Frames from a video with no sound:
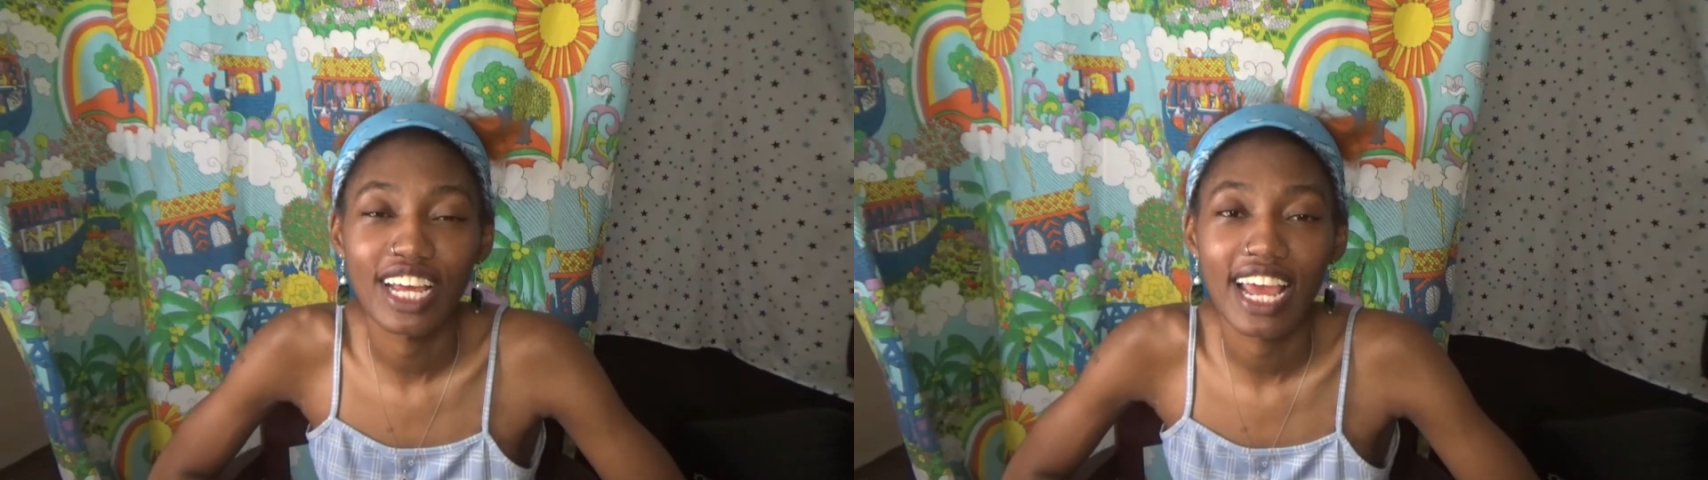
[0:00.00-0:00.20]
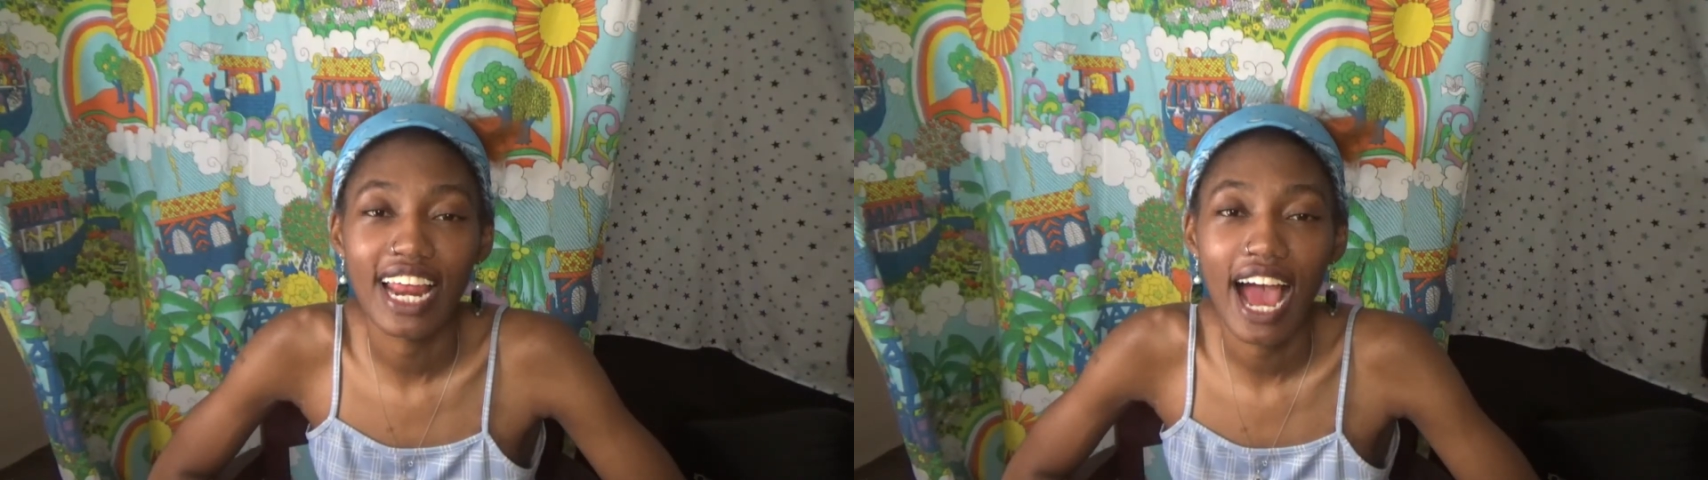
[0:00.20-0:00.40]

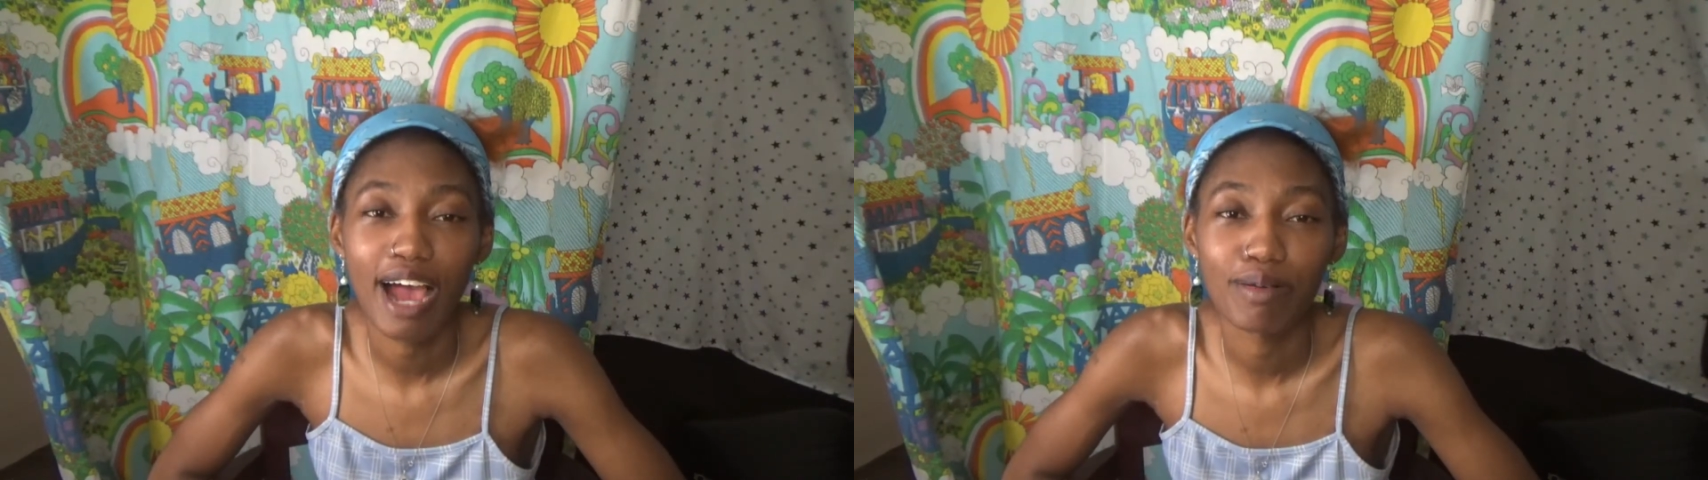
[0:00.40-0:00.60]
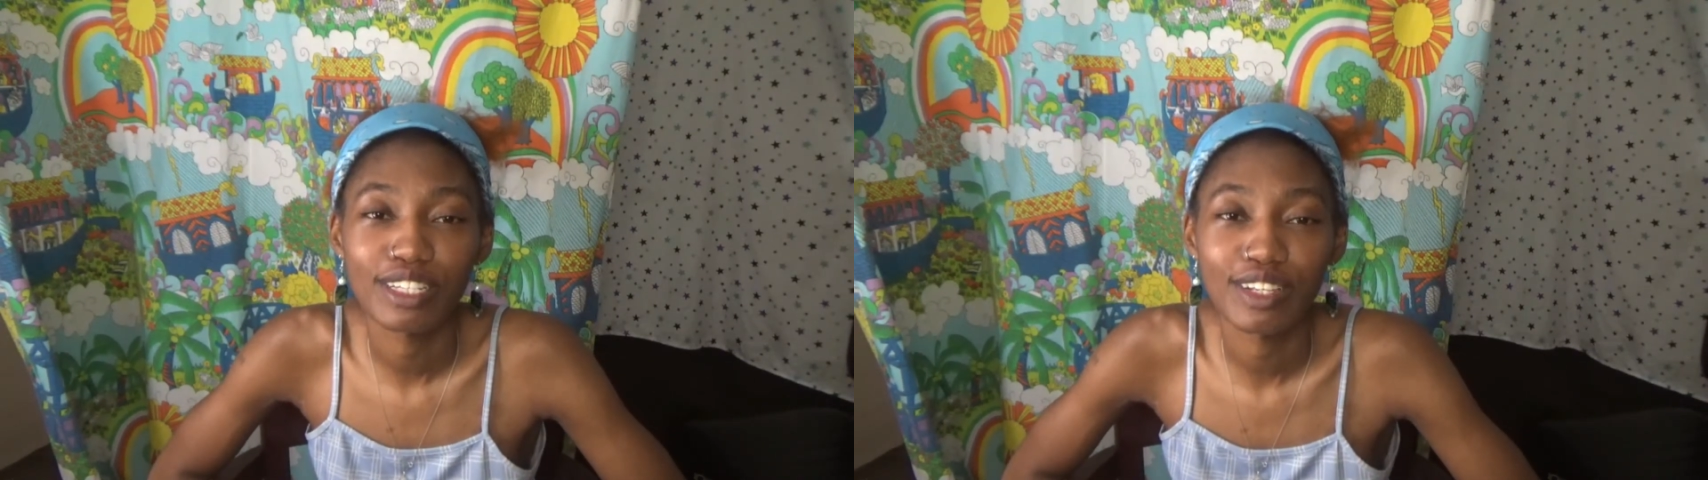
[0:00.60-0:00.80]
and
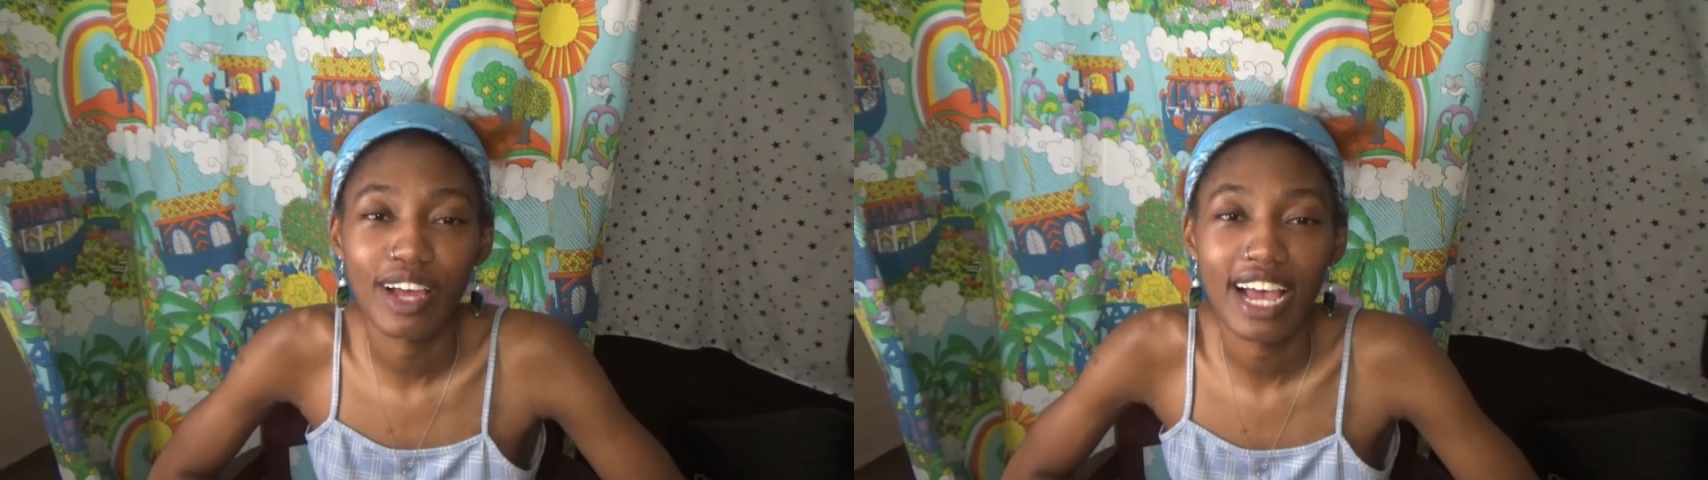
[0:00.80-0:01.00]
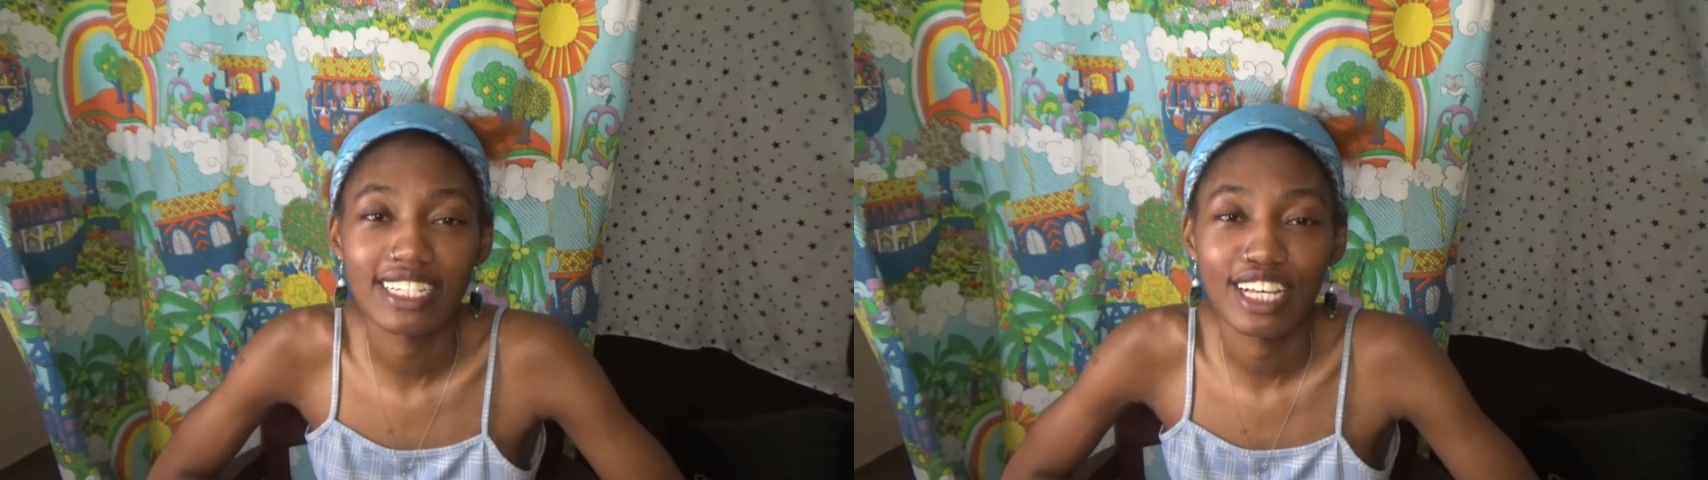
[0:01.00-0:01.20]
I will see you
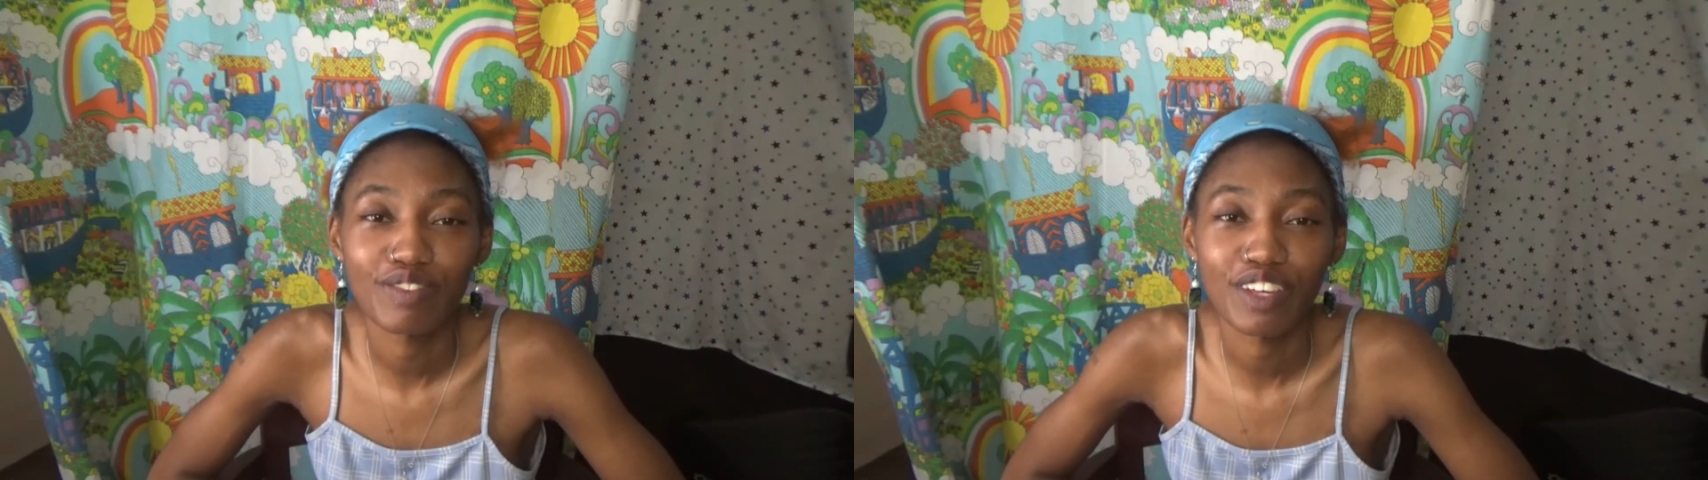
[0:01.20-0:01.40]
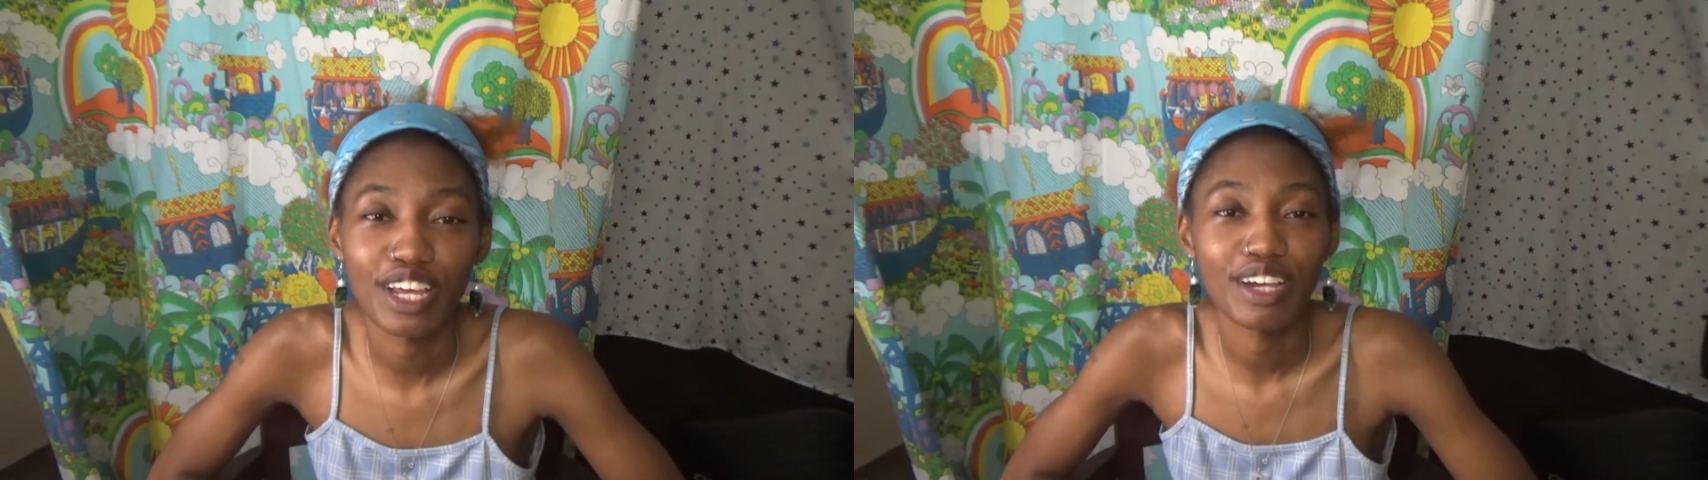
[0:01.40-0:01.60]
guys next
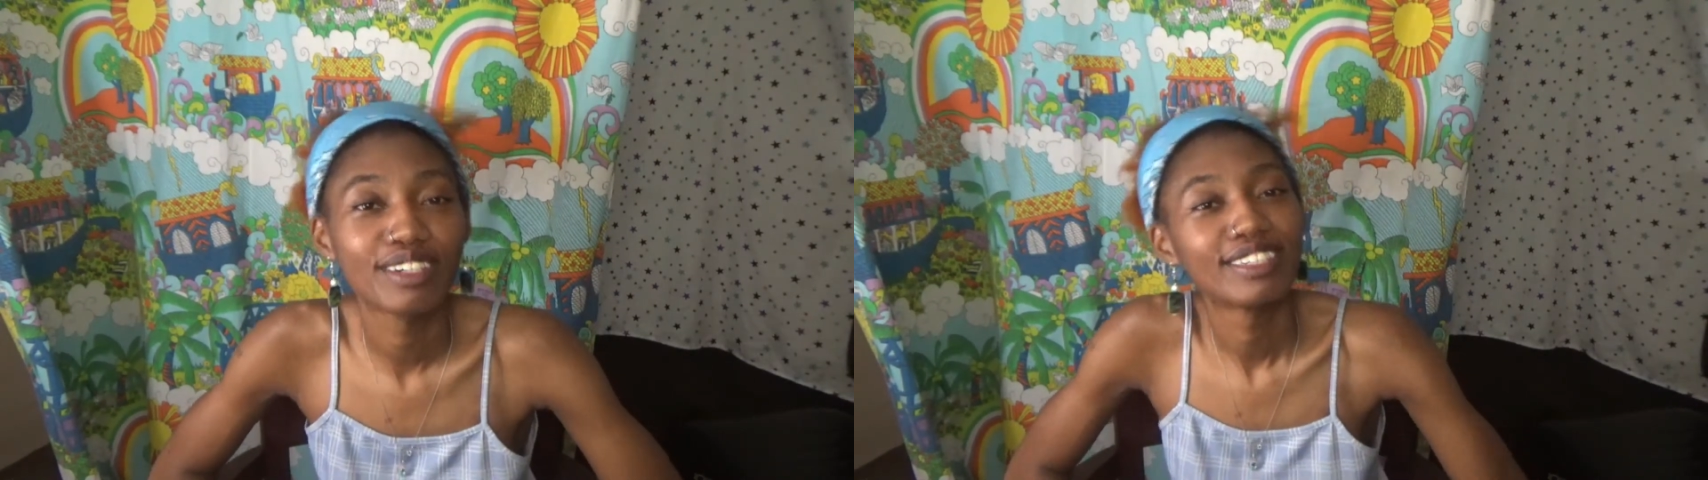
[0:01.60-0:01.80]
video.